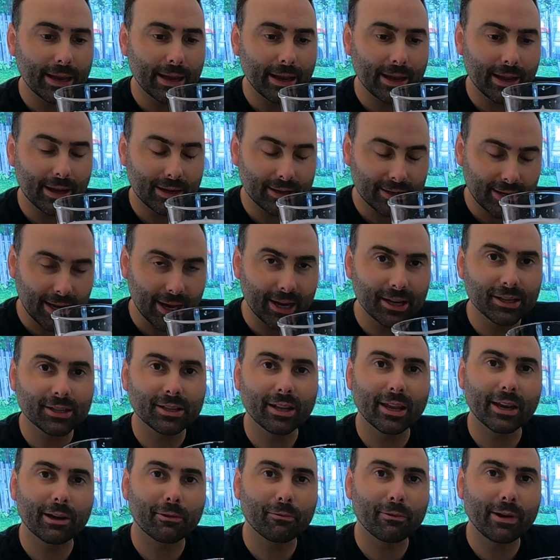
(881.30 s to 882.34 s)
It tastes
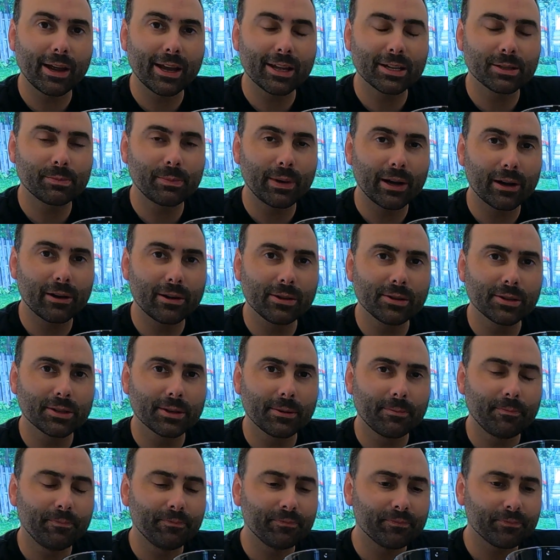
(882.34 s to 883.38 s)
like
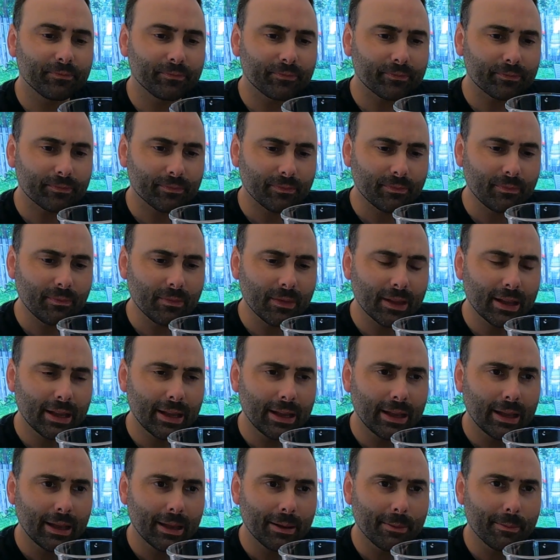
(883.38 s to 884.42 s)
raspberries,
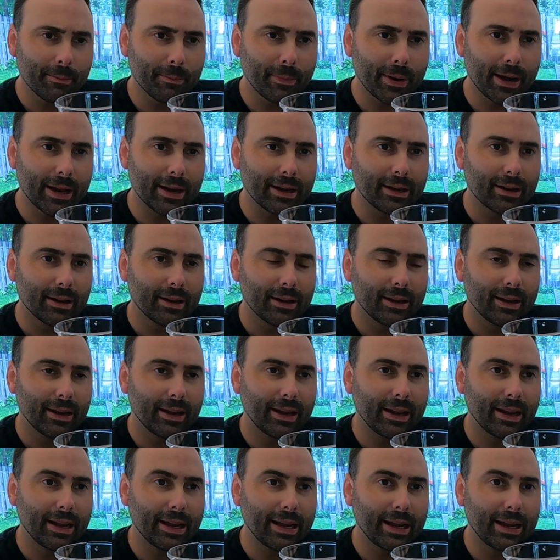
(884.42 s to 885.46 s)
but
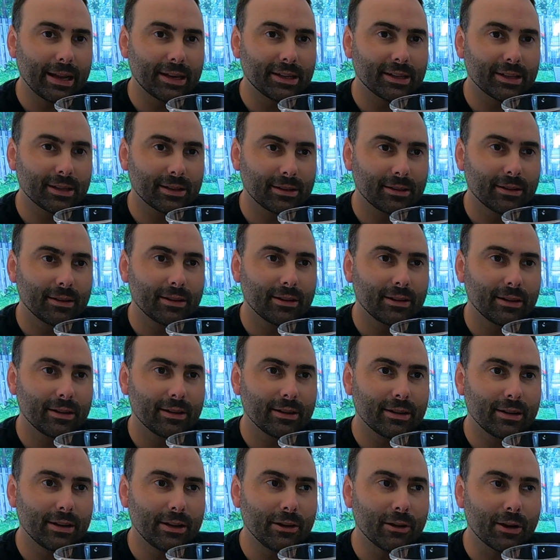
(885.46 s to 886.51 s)

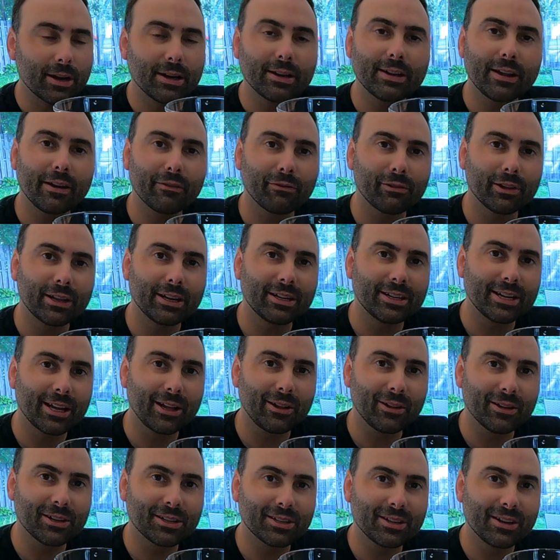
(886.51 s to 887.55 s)
you can definitely
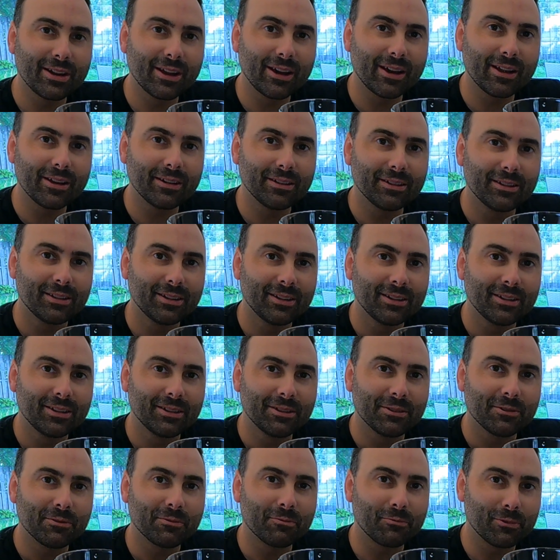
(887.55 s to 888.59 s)
tell it's not
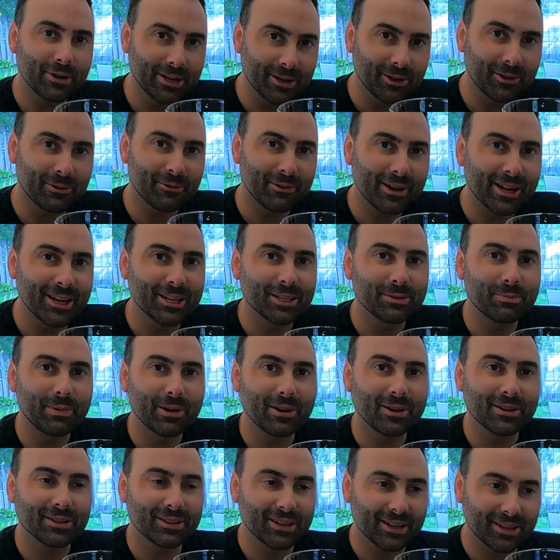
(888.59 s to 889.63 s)
real
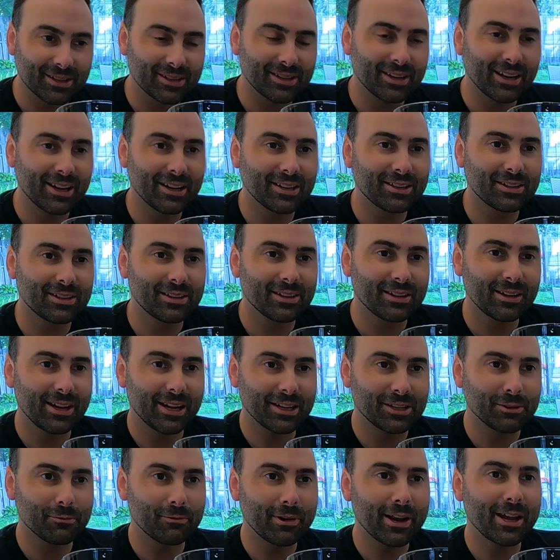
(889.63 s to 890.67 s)
raspberries.
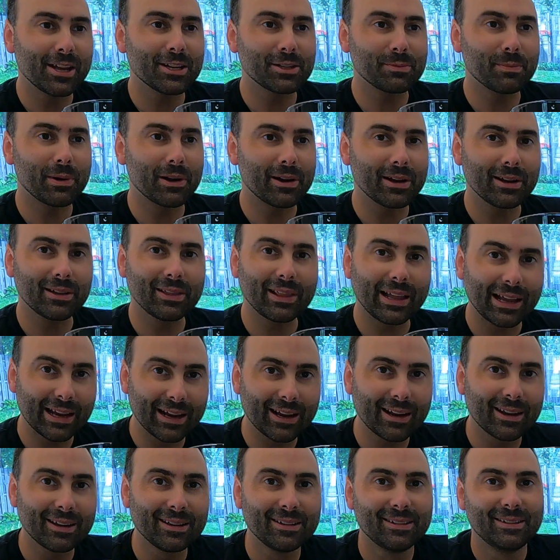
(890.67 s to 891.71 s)
It's
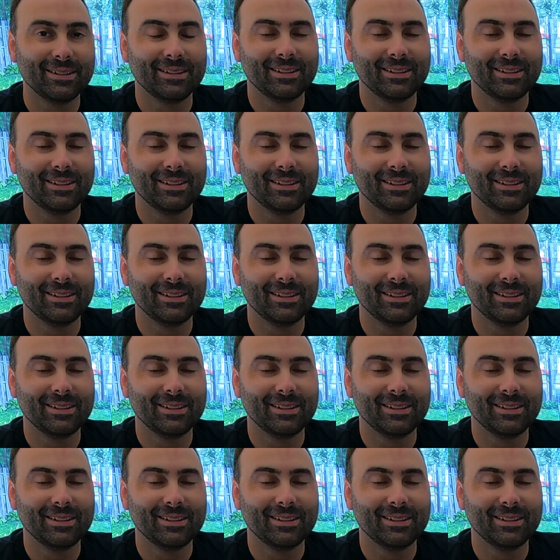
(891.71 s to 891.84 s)
raspberry-like.